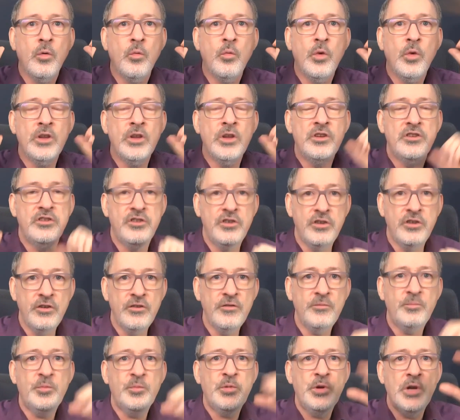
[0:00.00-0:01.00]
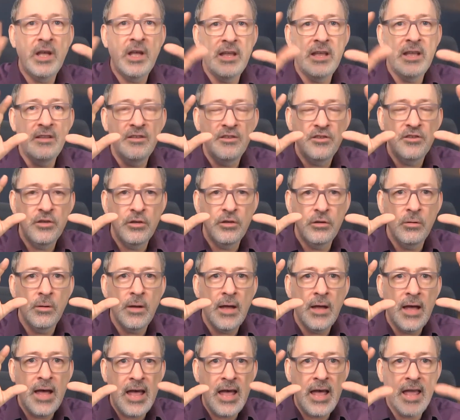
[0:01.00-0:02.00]
which you've put into
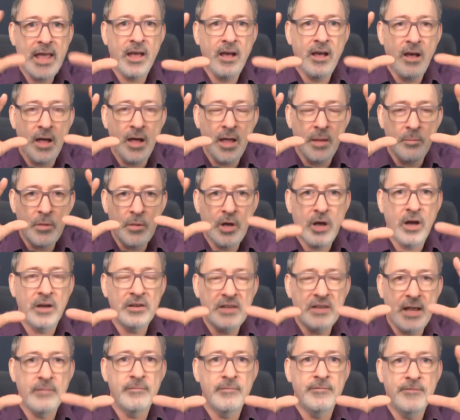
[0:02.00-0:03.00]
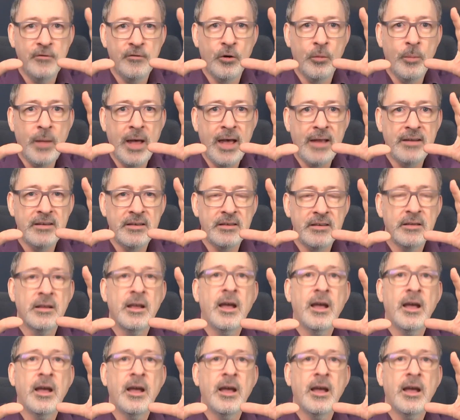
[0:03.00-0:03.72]
AI markdown format,